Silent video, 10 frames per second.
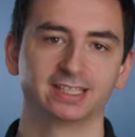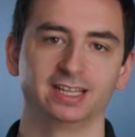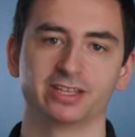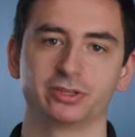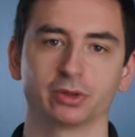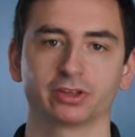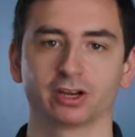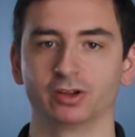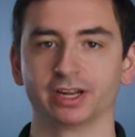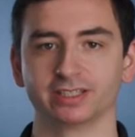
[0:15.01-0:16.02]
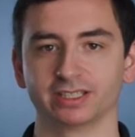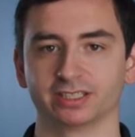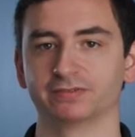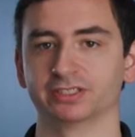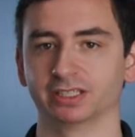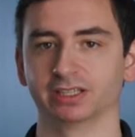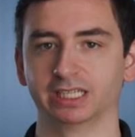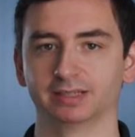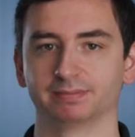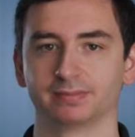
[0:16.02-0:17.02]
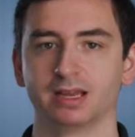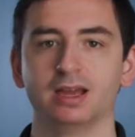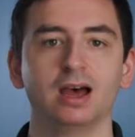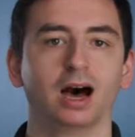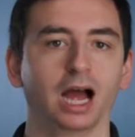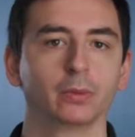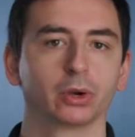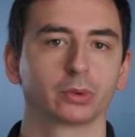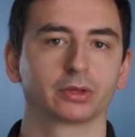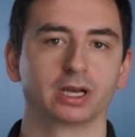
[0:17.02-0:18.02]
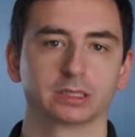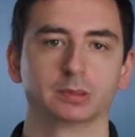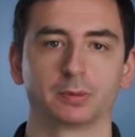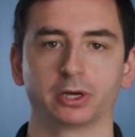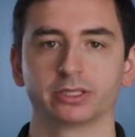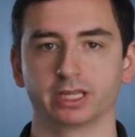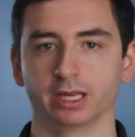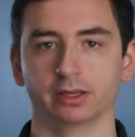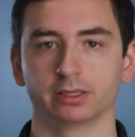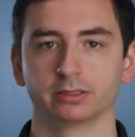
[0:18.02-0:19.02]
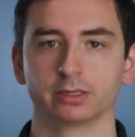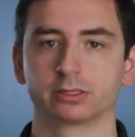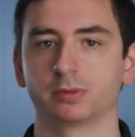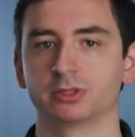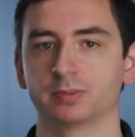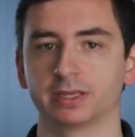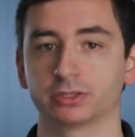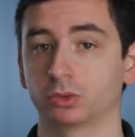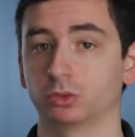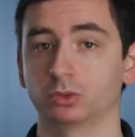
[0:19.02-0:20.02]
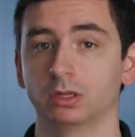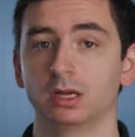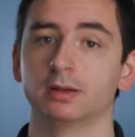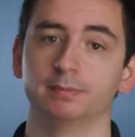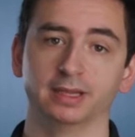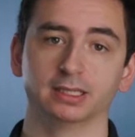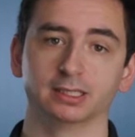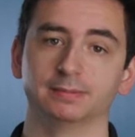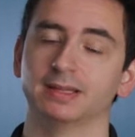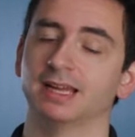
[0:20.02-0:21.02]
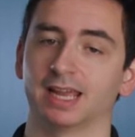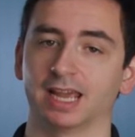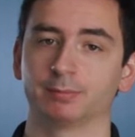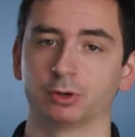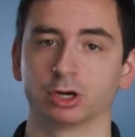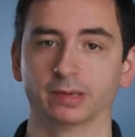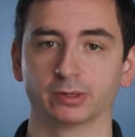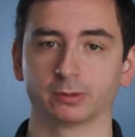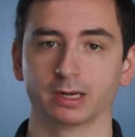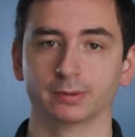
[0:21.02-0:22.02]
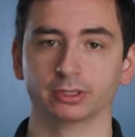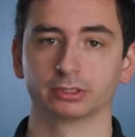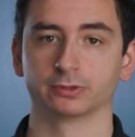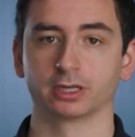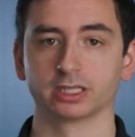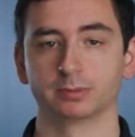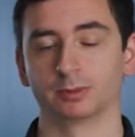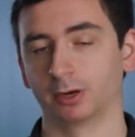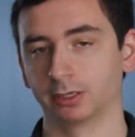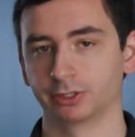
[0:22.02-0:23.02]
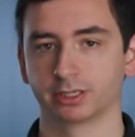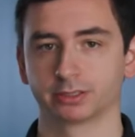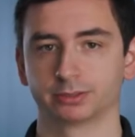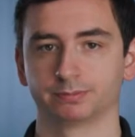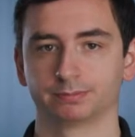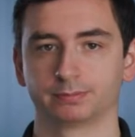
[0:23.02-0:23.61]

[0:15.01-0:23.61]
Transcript: ATI's North Carolina testing facility. I work with customer parts daily to determine the best tool, media, and programming parameters for customer projects.